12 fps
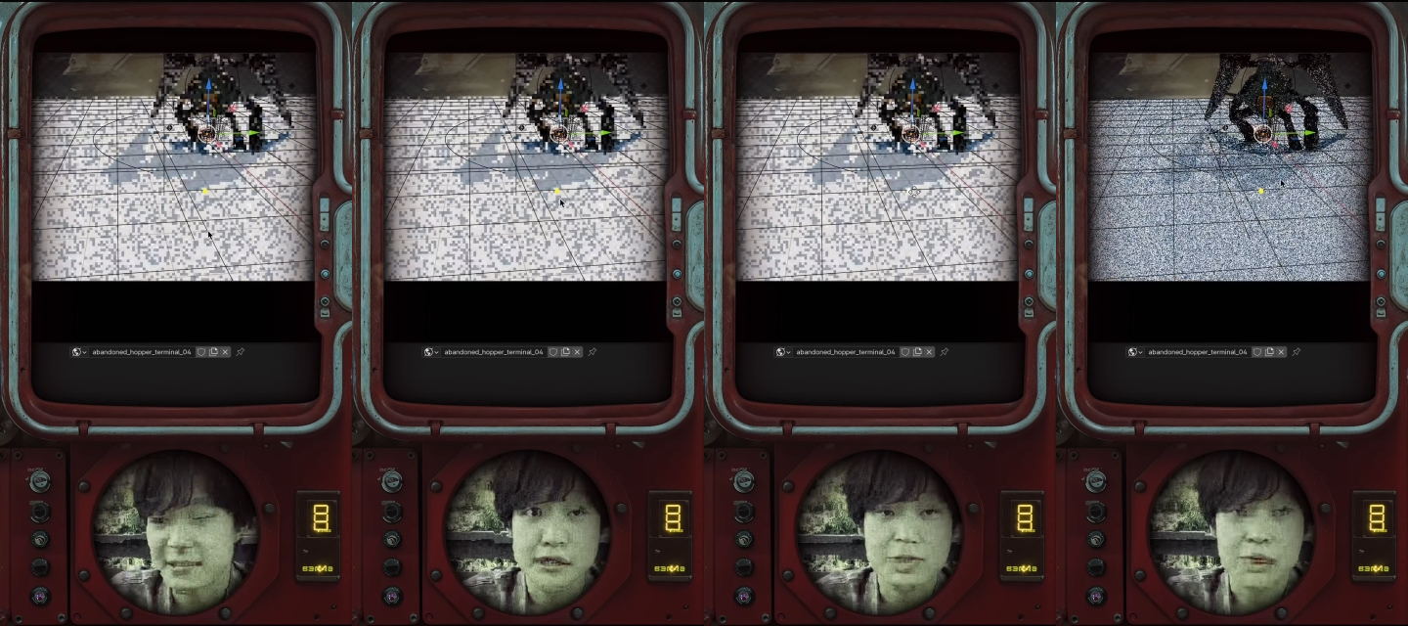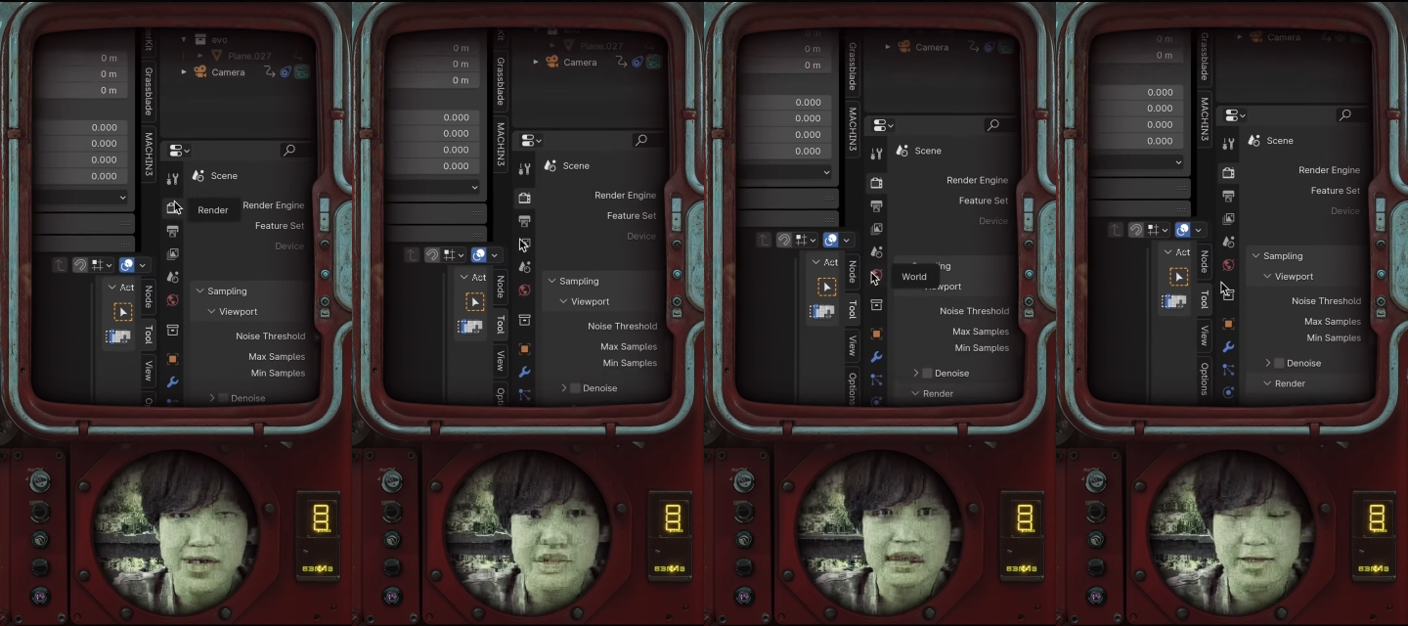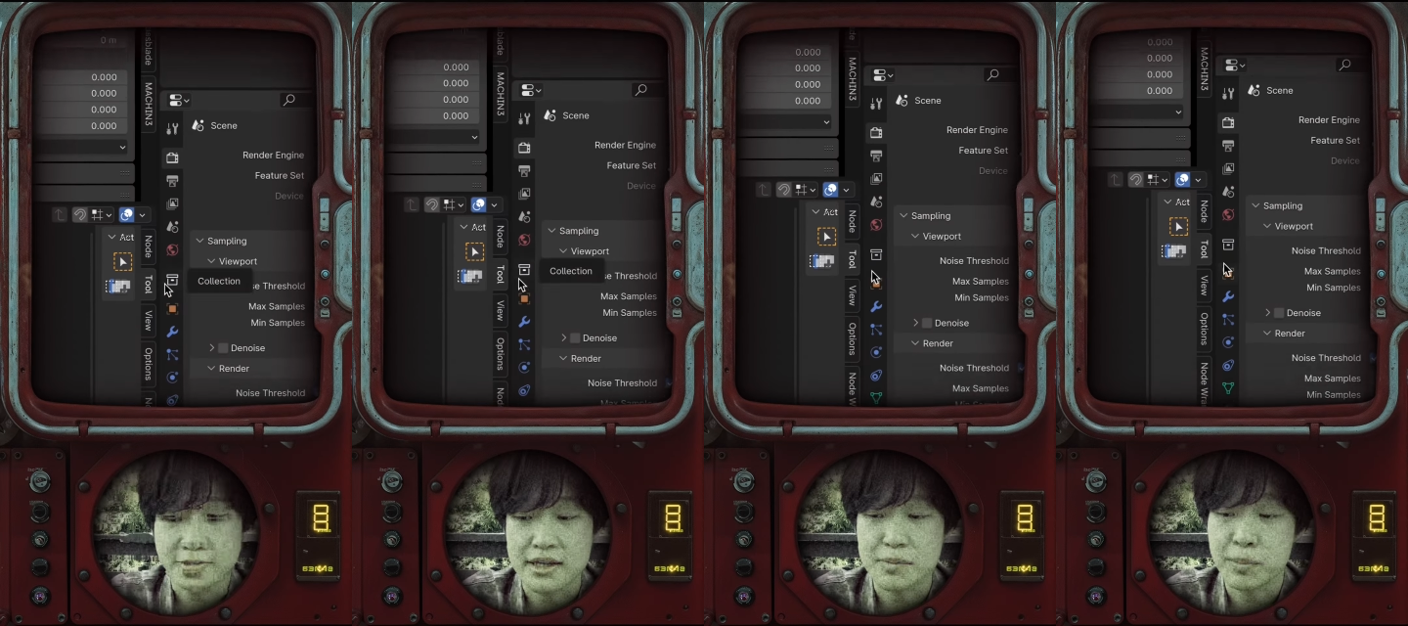Switch the
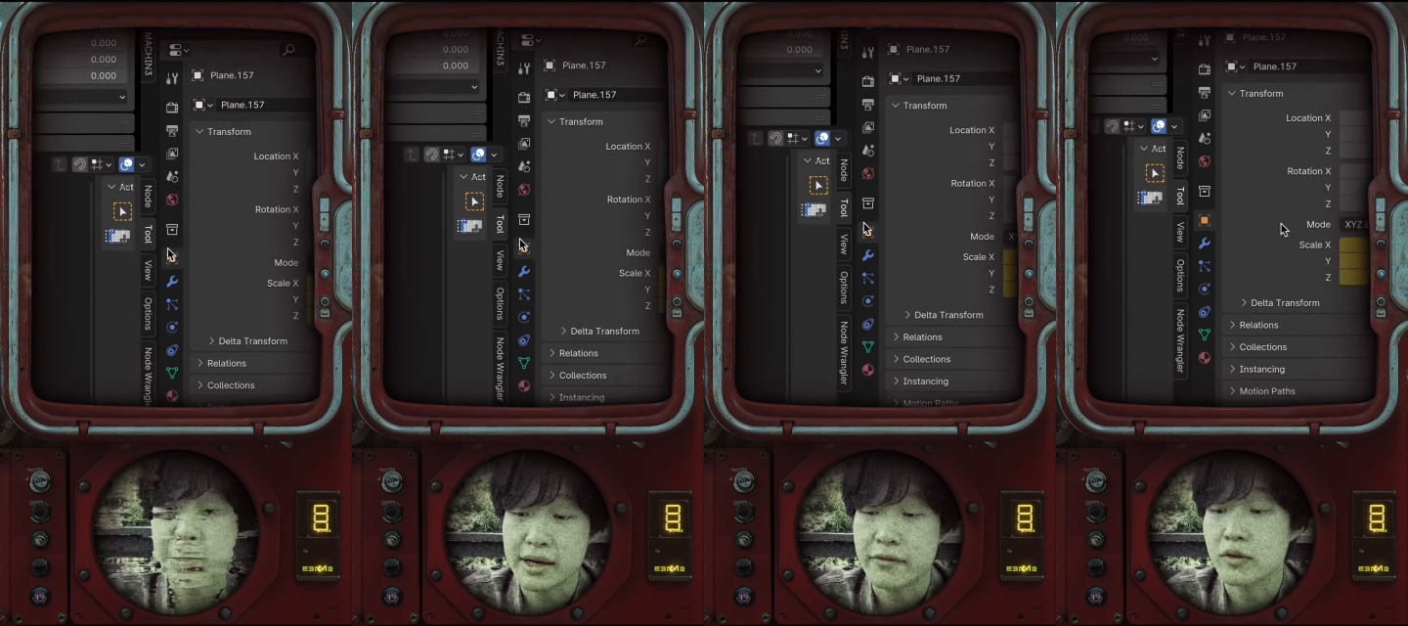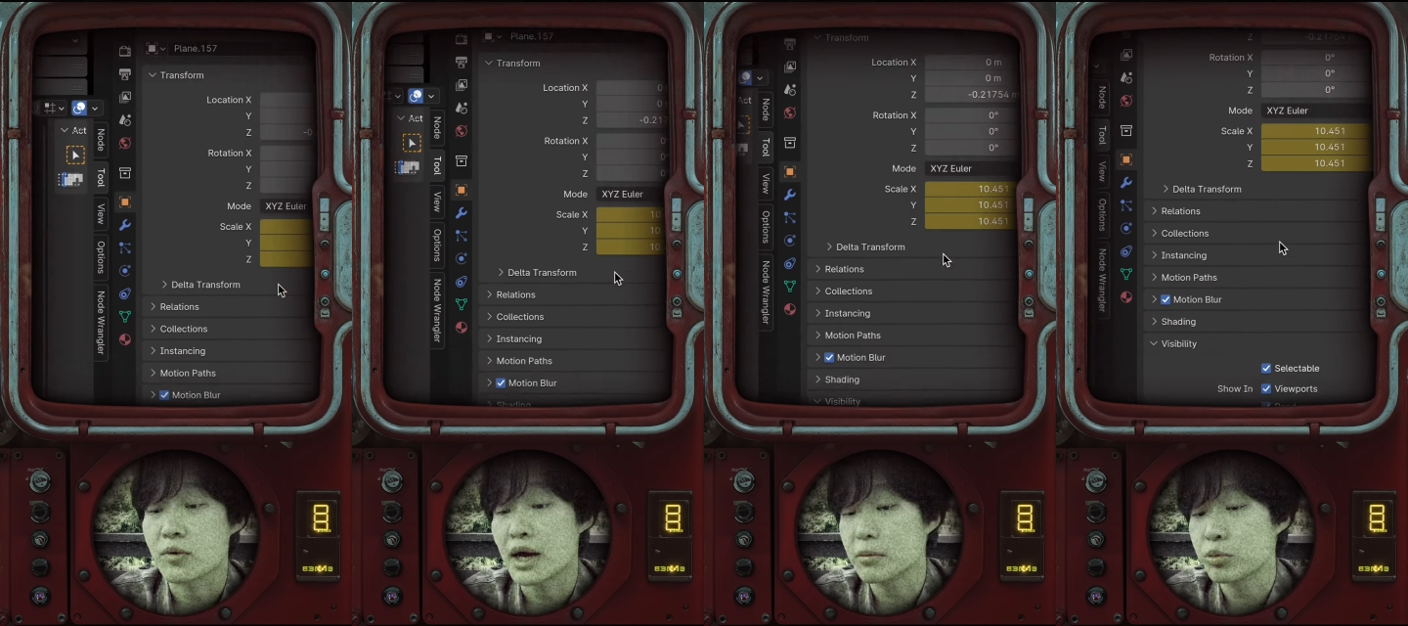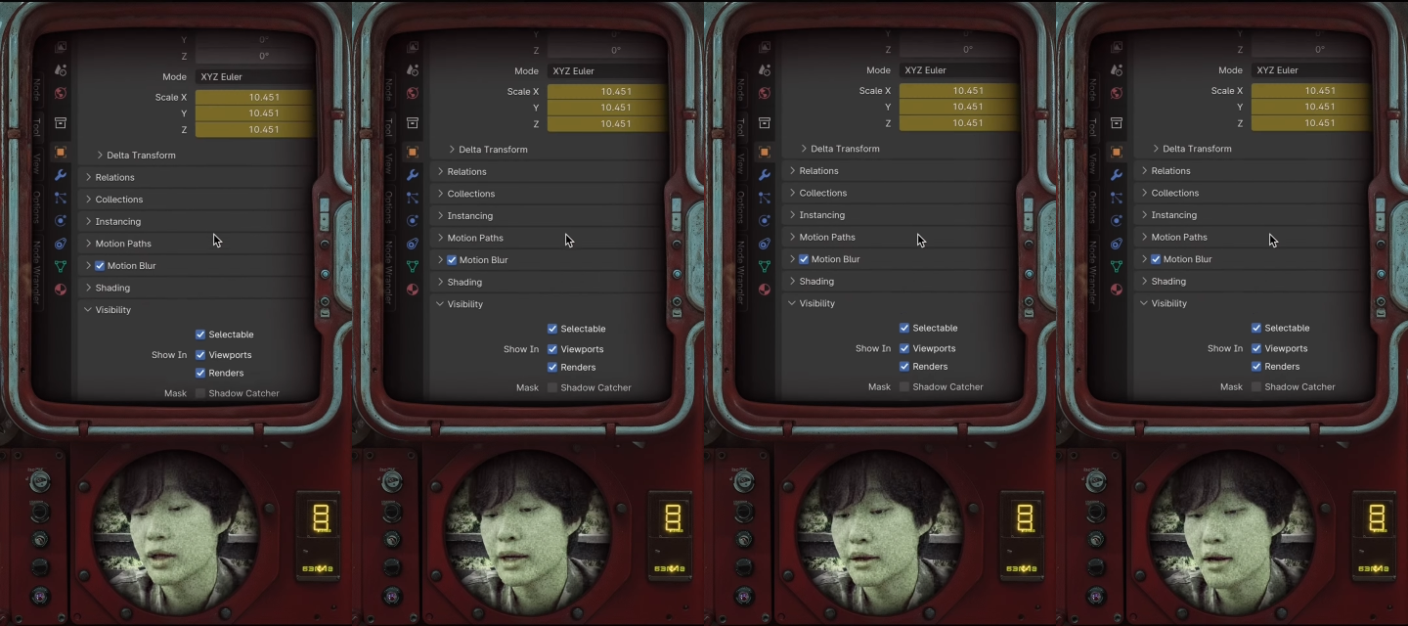display of the ground
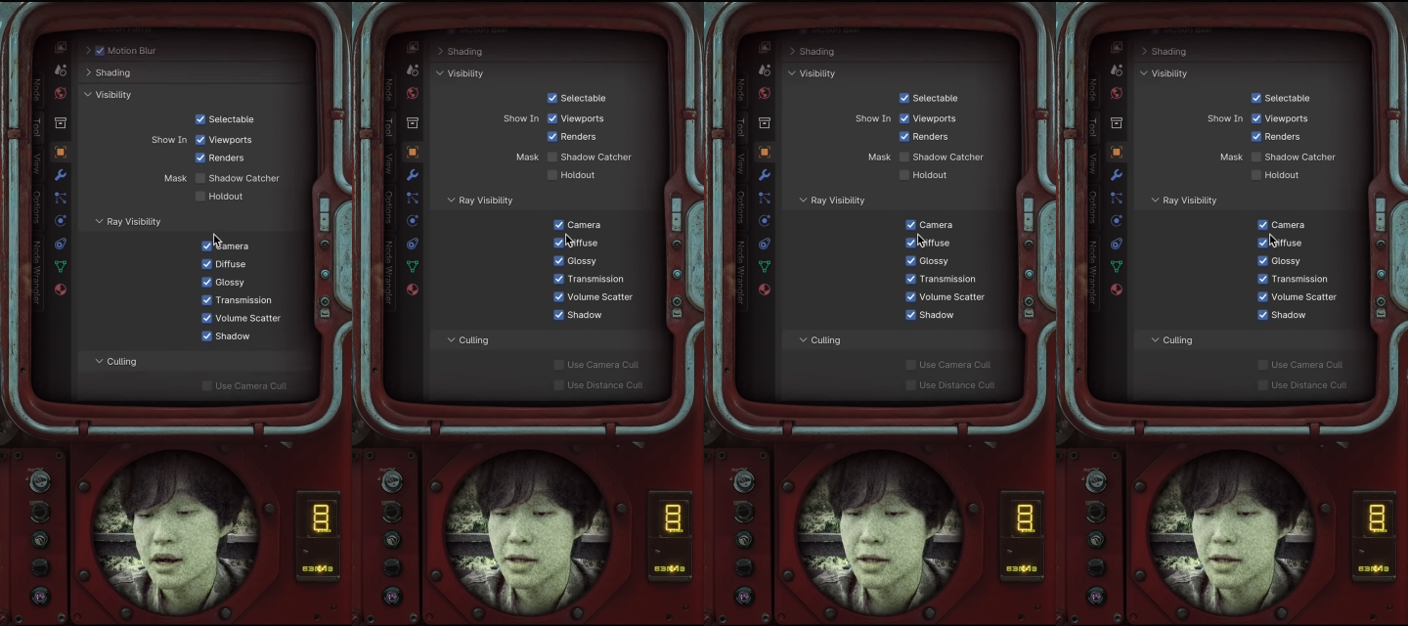plane